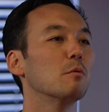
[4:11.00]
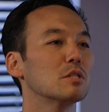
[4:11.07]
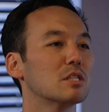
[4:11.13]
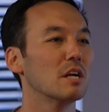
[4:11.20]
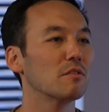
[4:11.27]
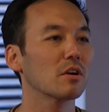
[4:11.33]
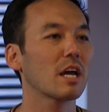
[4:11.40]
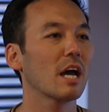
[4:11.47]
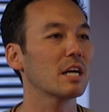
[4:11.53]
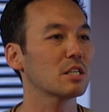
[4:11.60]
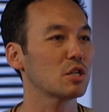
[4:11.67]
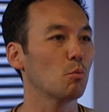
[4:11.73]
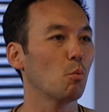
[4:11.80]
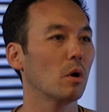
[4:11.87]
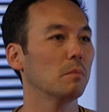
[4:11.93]
I was never
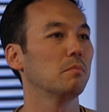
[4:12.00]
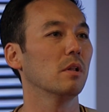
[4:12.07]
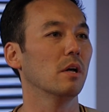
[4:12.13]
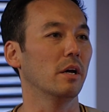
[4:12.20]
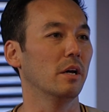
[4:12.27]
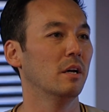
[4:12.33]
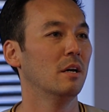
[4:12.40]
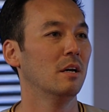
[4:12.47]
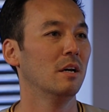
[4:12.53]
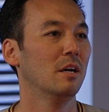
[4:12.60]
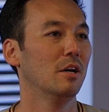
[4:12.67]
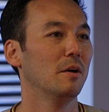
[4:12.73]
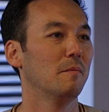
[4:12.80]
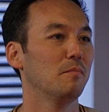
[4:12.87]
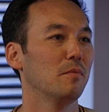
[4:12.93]
cast in one play
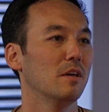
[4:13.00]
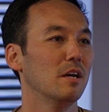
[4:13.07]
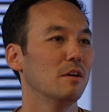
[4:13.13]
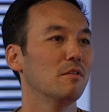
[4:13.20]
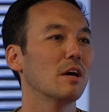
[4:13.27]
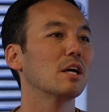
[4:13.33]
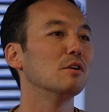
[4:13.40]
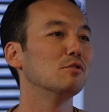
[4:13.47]
if that